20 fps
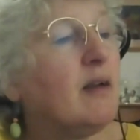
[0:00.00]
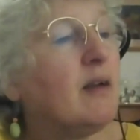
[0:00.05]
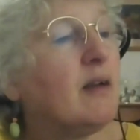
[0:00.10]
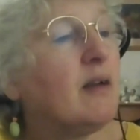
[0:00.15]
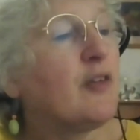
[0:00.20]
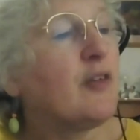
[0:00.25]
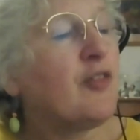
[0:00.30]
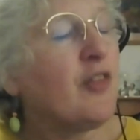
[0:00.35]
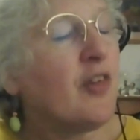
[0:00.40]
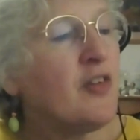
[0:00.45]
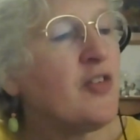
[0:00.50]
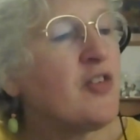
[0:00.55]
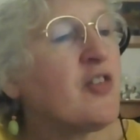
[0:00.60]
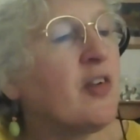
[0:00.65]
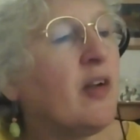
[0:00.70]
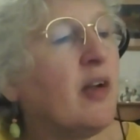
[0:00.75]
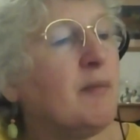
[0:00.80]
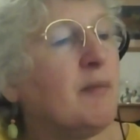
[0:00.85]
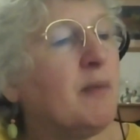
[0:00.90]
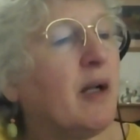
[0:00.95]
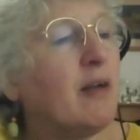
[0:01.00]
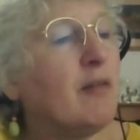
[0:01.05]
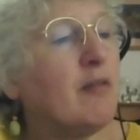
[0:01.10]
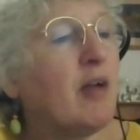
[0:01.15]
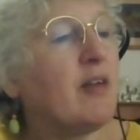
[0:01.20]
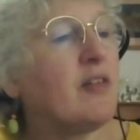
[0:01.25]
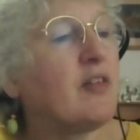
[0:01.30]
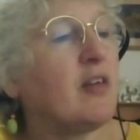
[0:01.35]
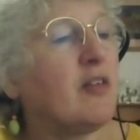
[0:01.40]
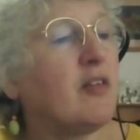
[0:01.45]
The first time I
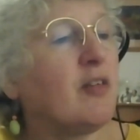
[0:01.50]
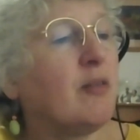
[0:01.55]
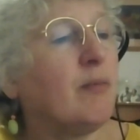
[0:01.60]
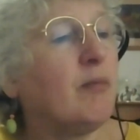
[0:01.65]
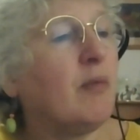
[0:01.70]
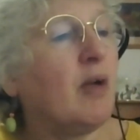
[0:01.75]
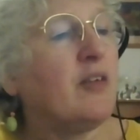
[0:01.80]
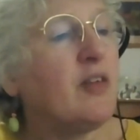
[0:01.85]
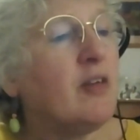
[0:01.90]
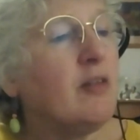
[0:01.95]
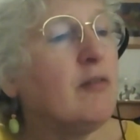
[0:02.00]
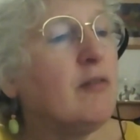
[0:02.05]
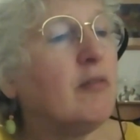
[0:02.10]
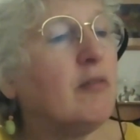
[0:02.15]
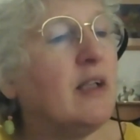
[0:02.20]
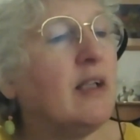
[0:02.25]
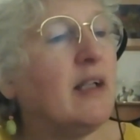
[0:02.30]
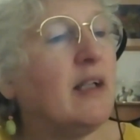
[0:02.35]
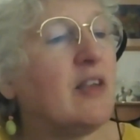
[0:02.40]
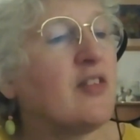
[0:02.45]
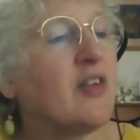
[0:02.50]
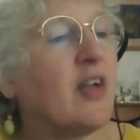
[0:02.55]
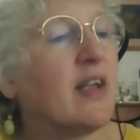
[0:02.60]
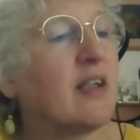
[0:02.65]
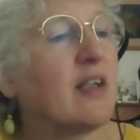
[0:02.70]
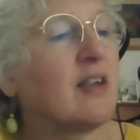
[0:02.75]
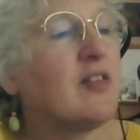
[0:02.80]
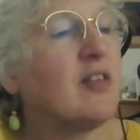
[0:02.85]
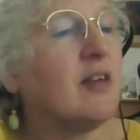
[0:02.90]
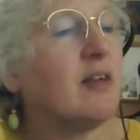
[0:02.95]
read it, I didn't really
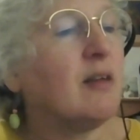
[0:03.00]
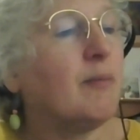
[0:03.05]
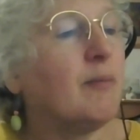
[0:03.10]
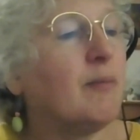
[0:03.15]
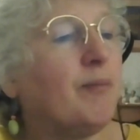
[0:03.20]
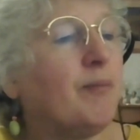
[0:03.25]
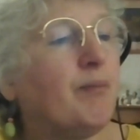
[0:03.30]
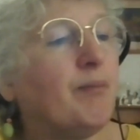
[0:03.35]
take it in.